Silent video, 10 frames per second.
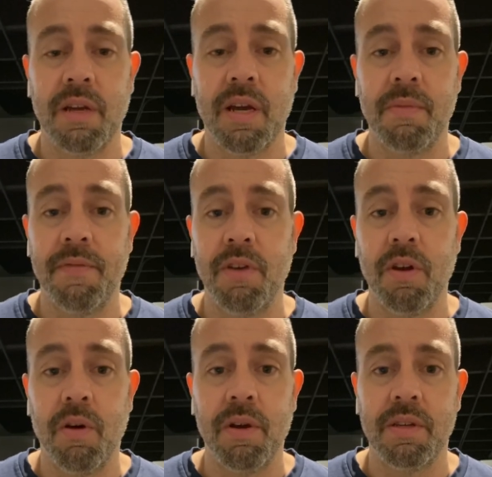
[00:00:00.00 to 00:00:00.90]
If you
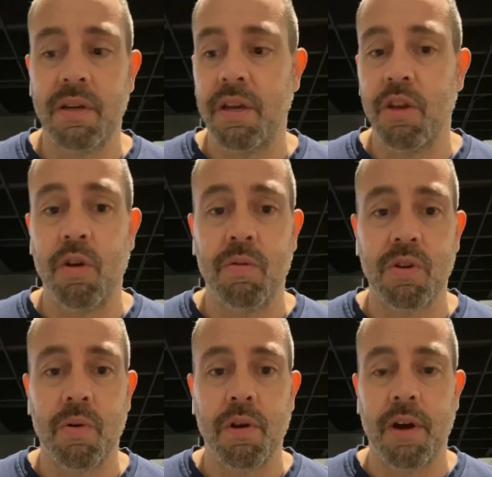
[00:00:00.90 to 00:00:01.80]
know it, you know what's going